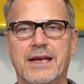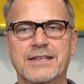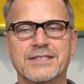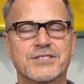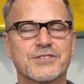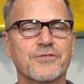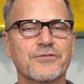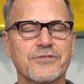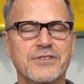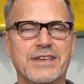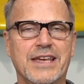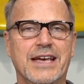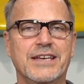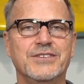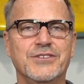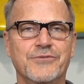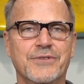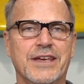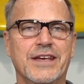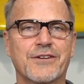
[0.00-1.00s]
And certainly
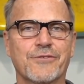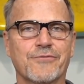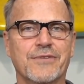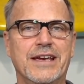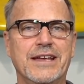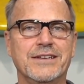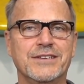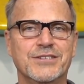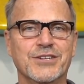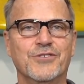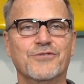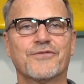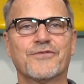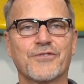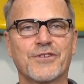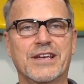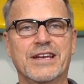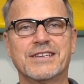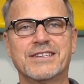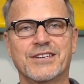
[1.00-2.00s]
as you iterate, don't
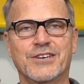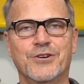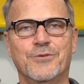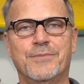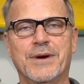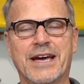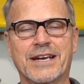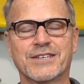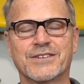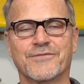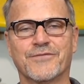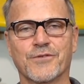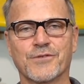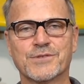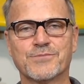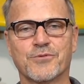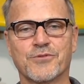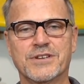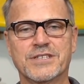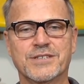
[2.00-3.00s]
forget to go back to
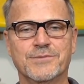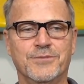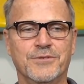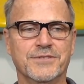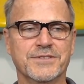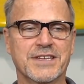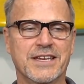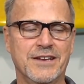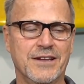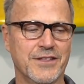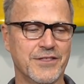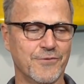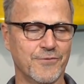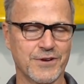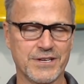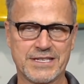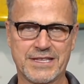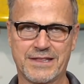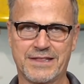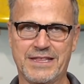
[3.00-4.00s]
first principles. In other
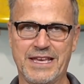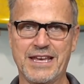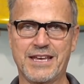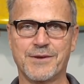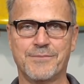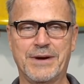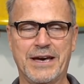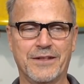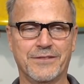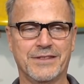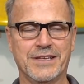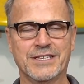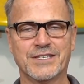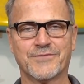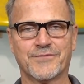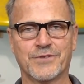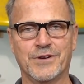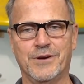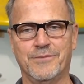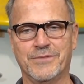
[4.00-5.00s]
words, think about this
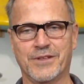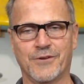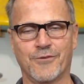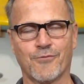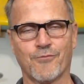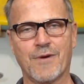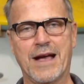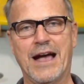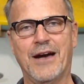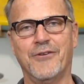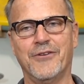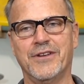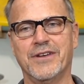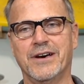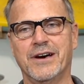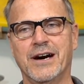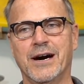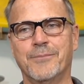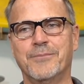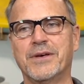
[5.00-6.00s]
from the ground
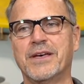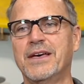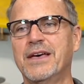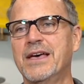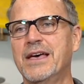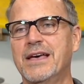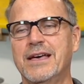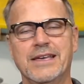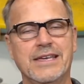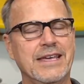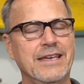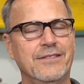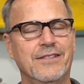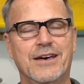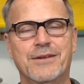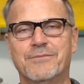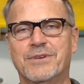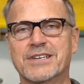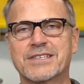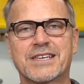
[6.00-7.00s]
up.
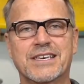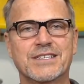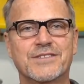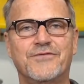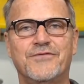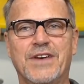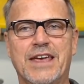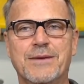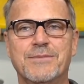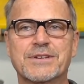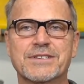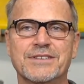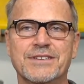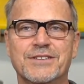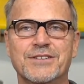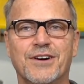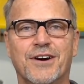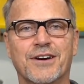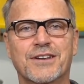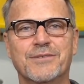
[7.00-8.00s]
Elon Musk has famously
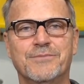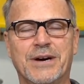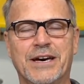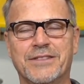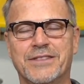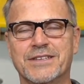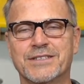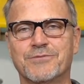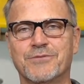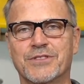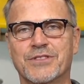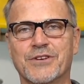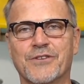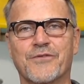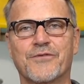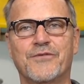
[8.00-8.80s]
talked about this with their